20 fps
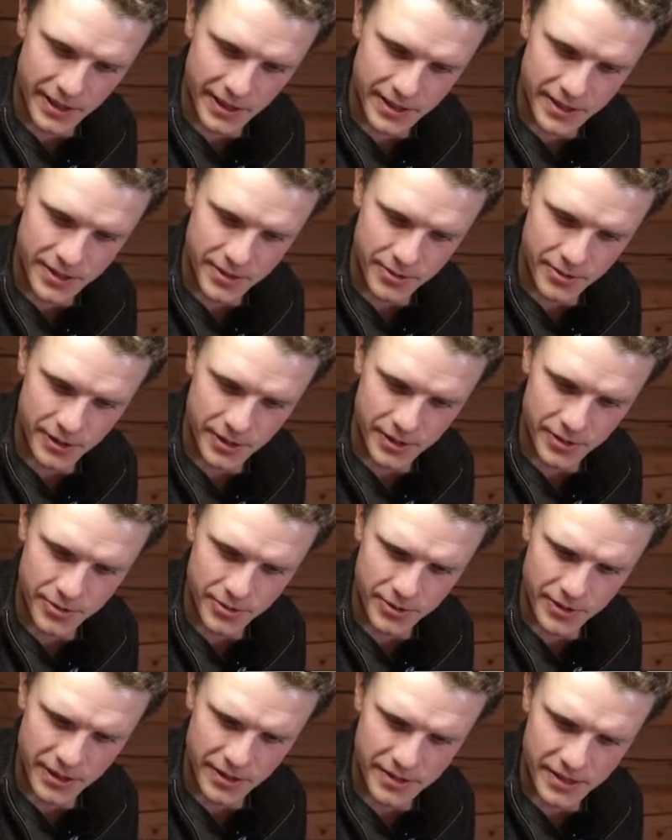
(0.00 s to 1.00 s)
school in
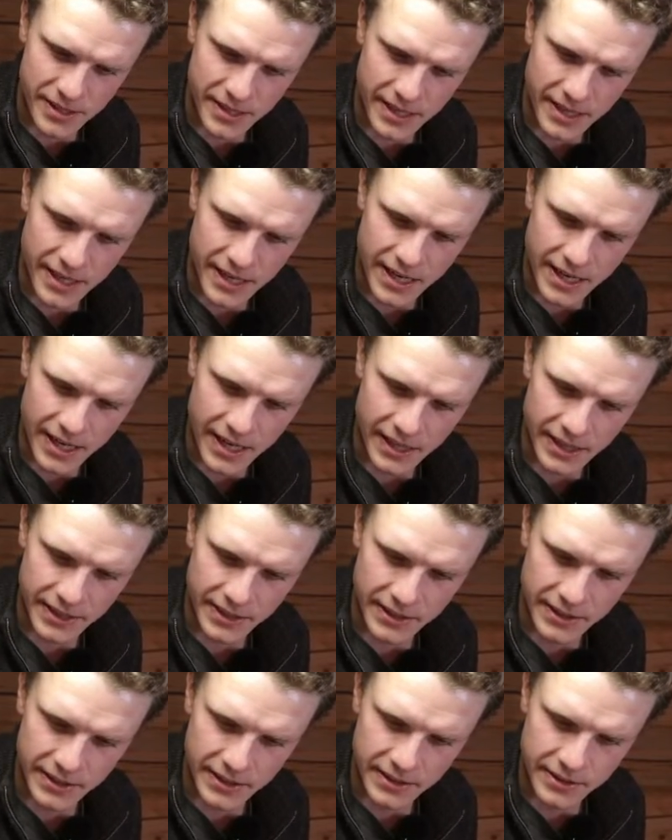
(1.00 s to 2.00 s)

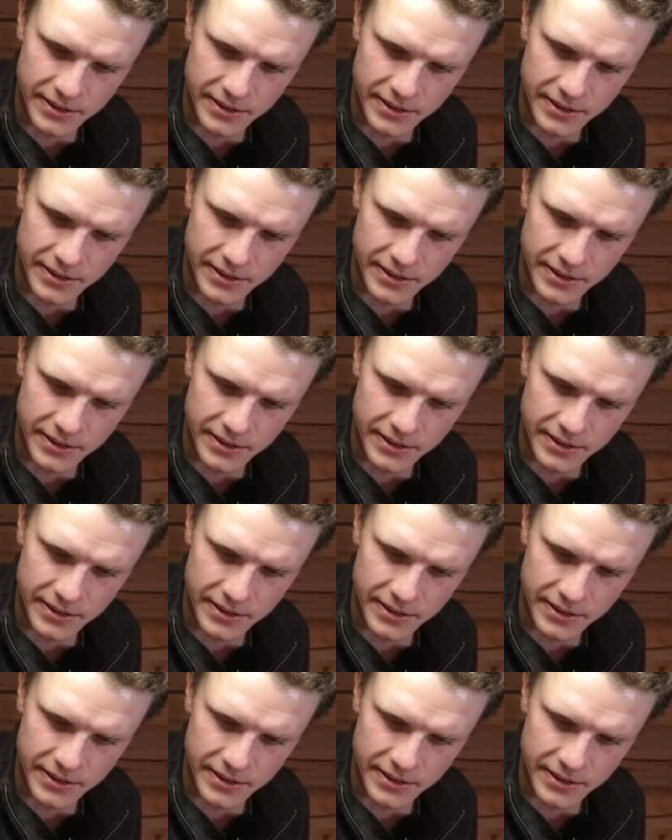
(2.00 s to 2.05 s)
2009,